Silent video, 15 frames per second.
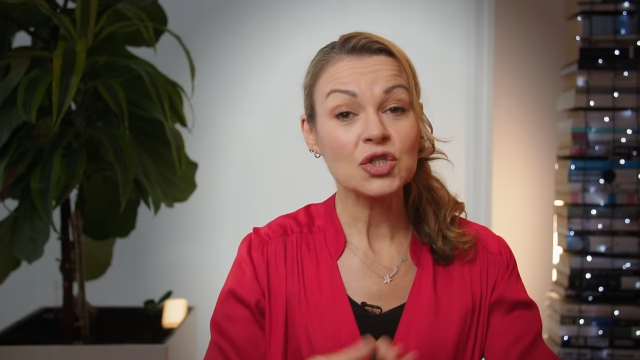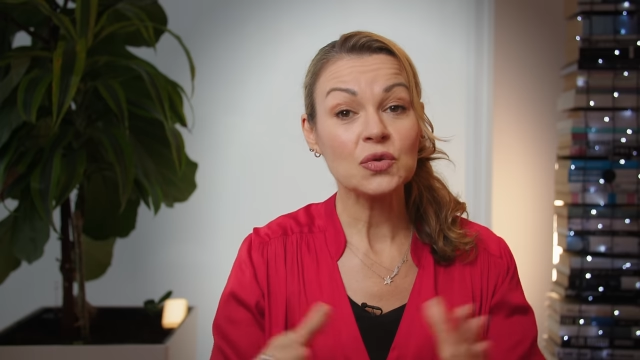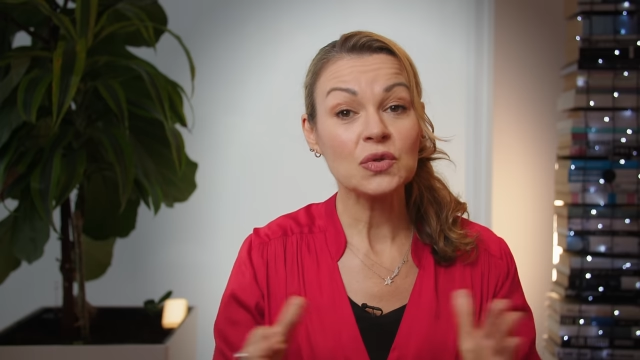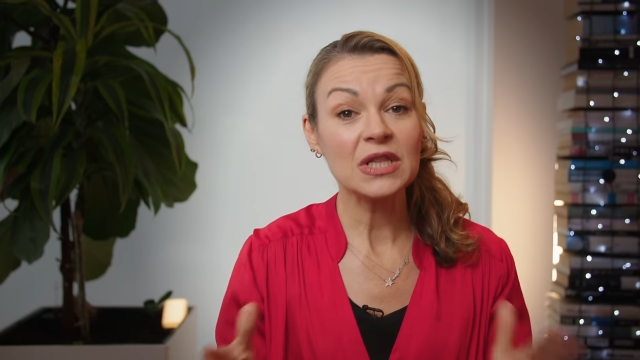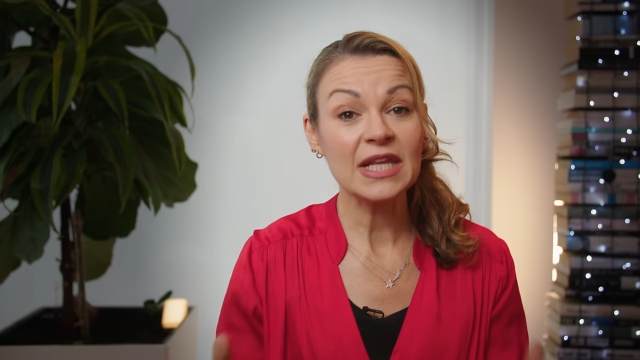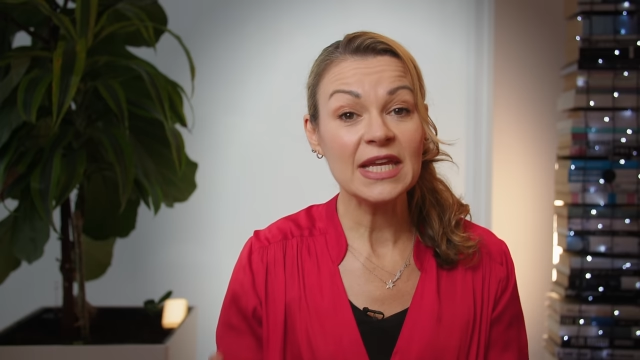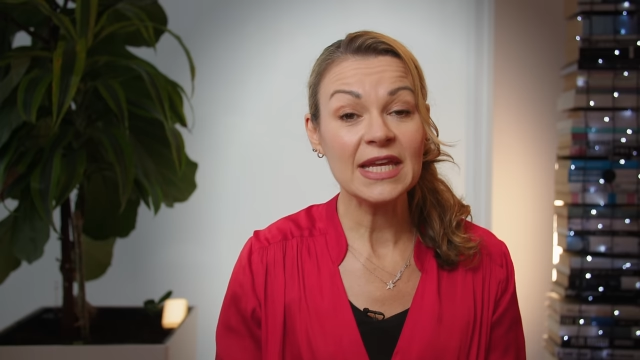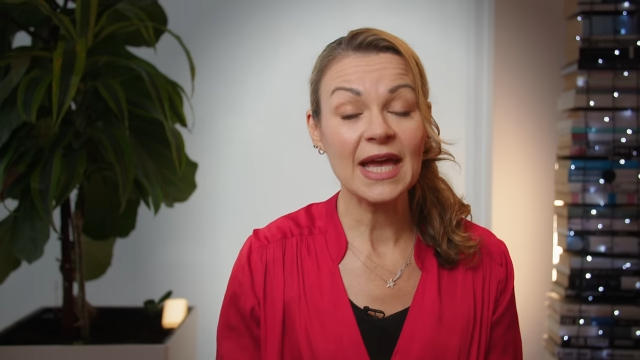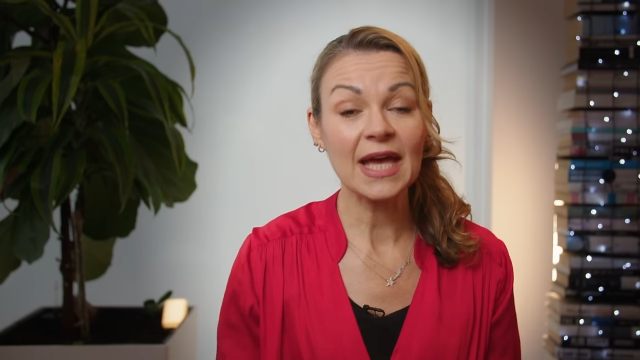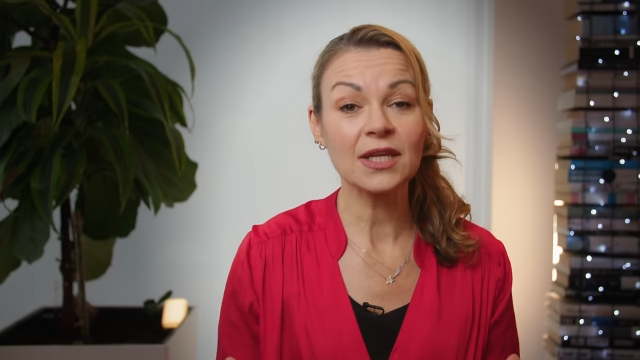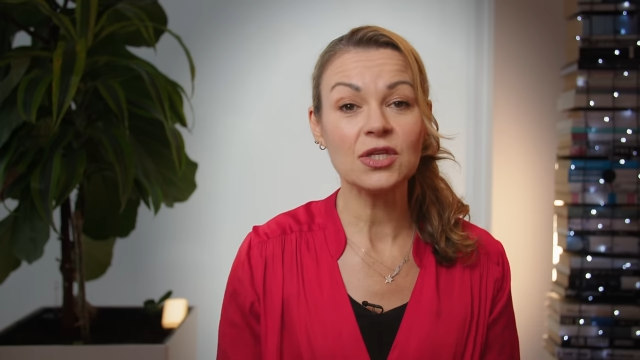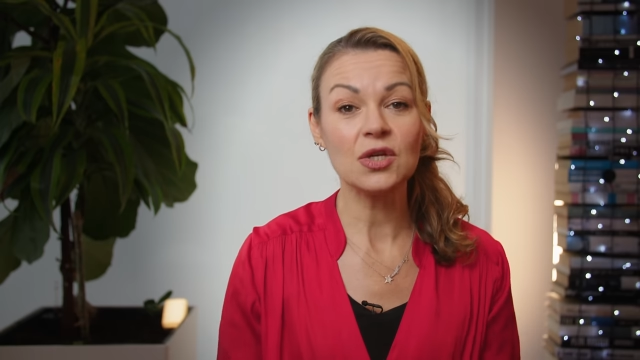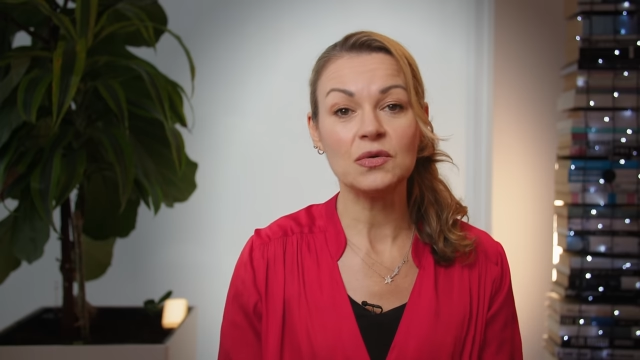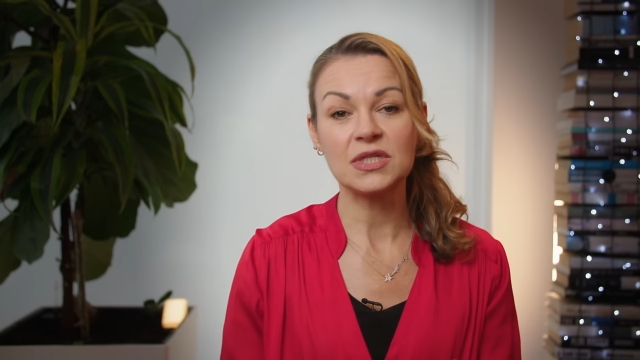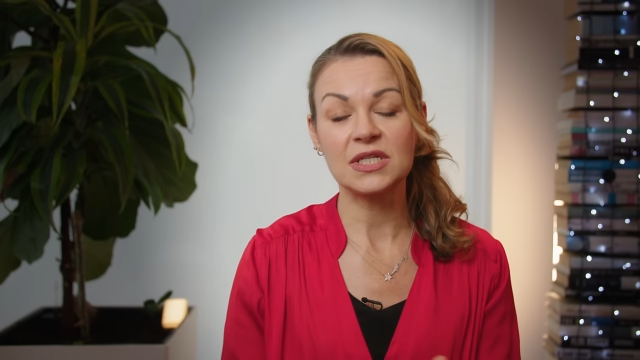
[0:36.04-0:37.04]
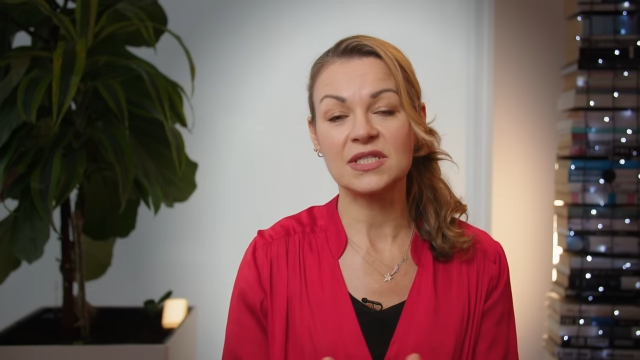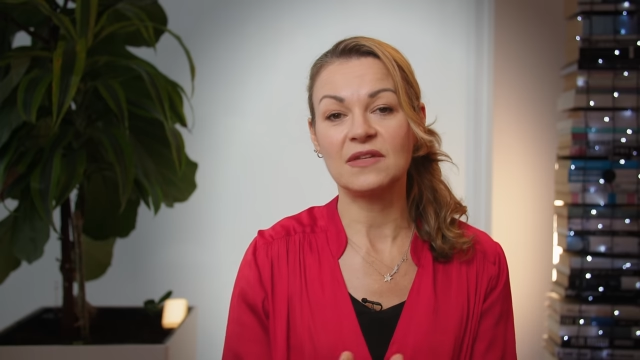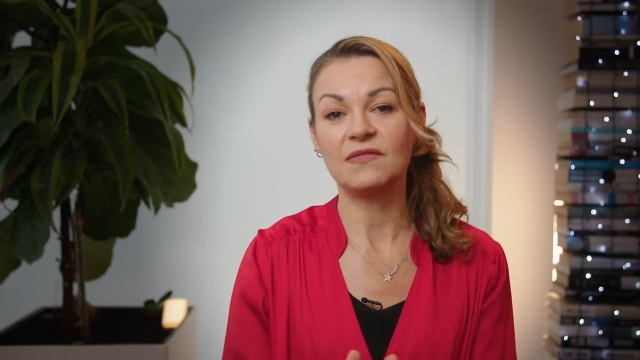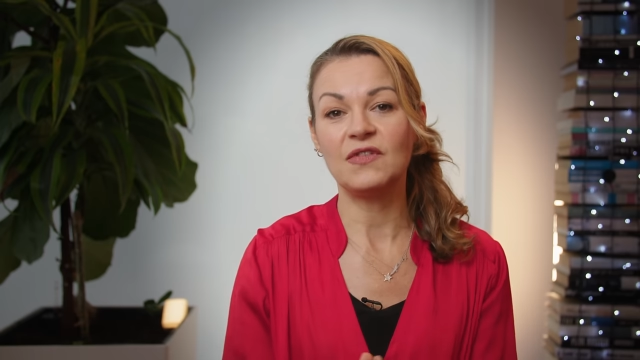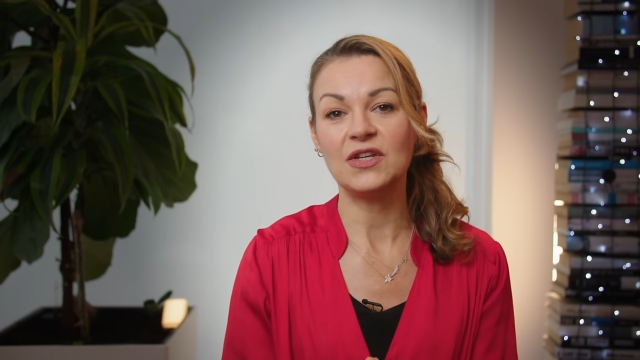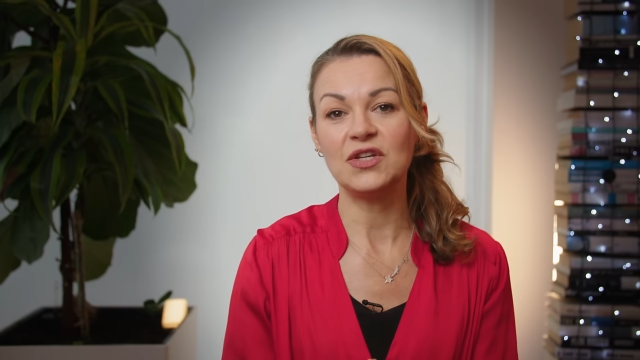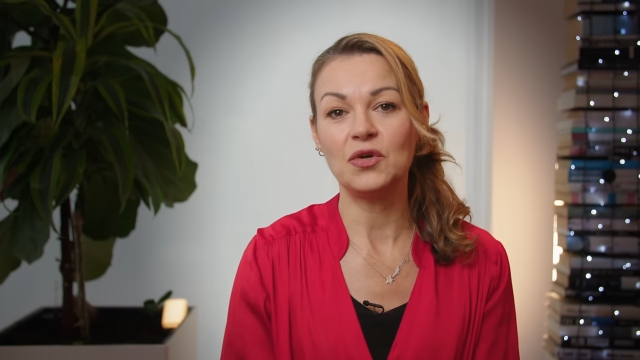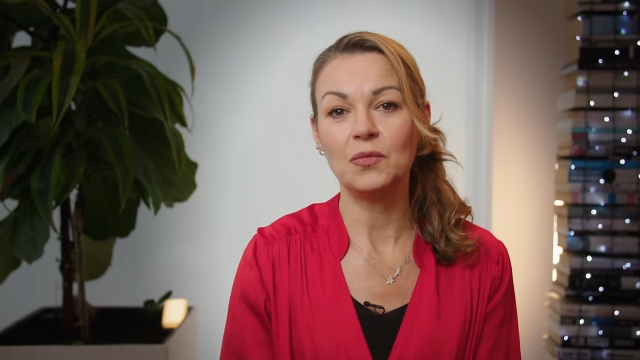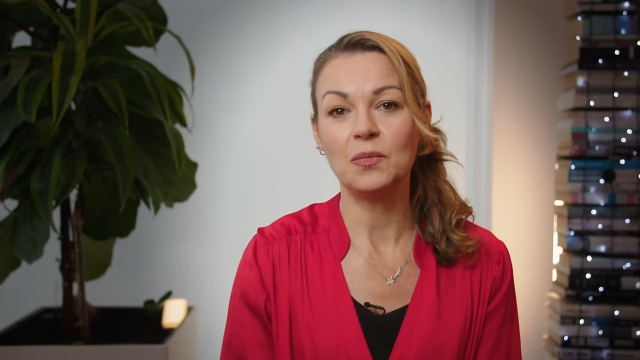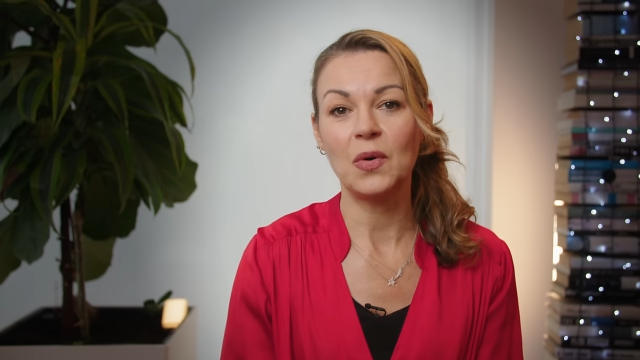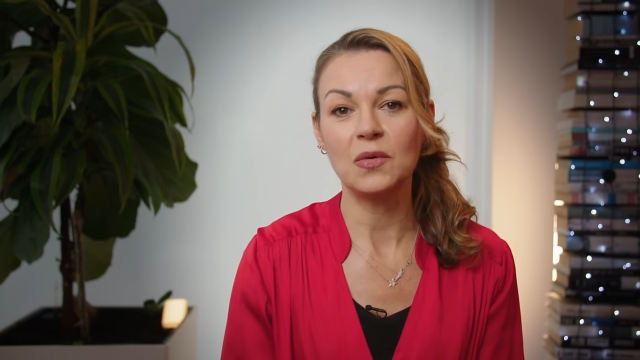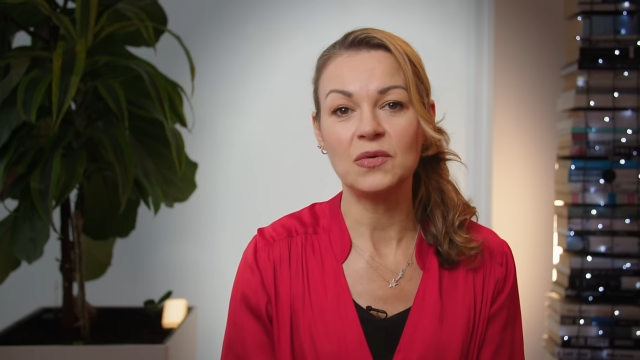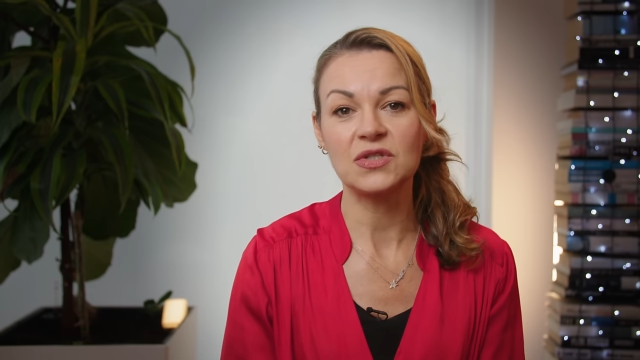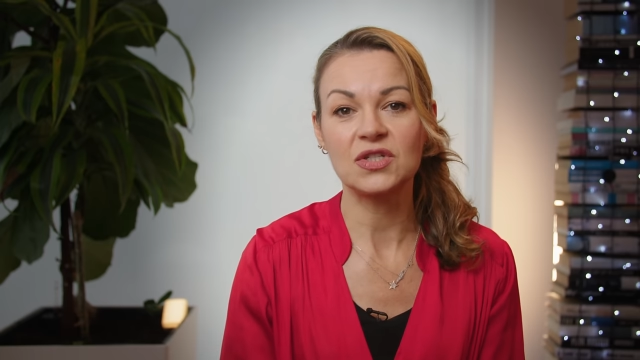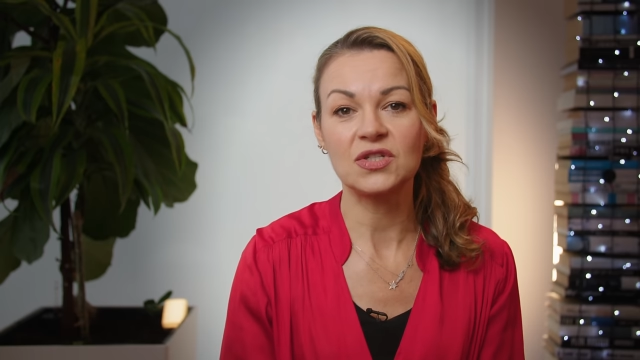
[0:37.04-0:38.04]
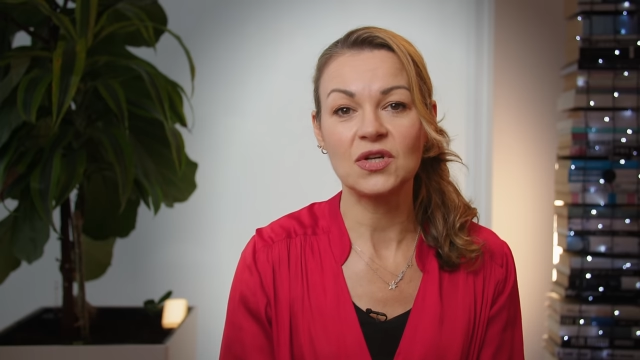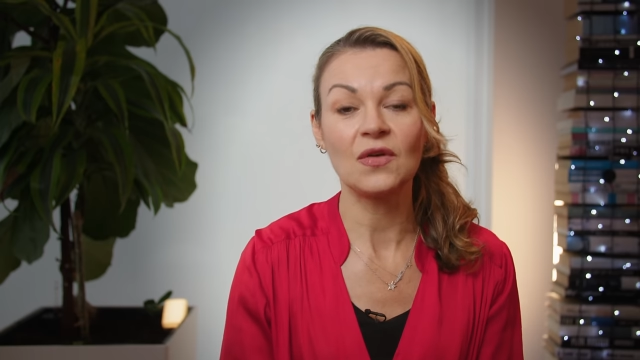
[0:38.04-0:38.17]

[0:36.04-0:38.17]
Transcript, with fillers: So Lee had noticed a video posted